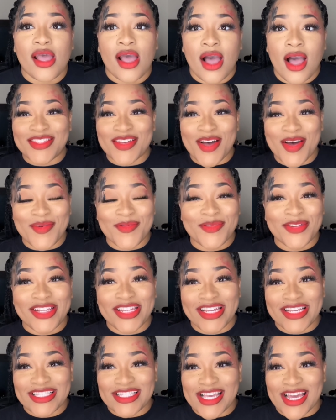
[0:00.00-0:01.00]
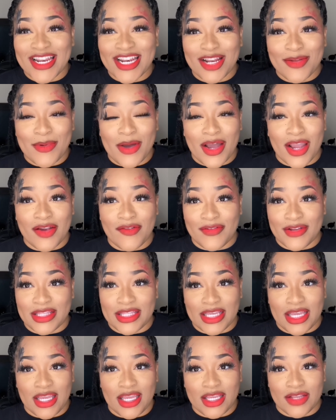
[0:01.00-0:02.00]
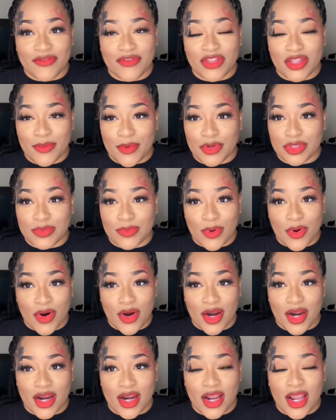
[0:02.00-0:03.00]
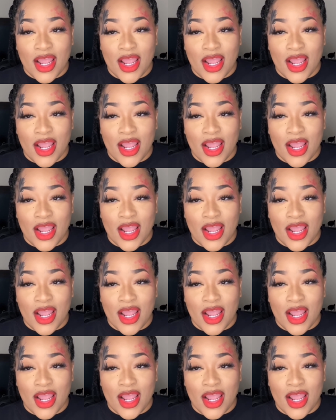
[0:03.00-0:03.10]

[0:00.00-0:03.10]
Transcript: So I'm really excited about everything for the most part.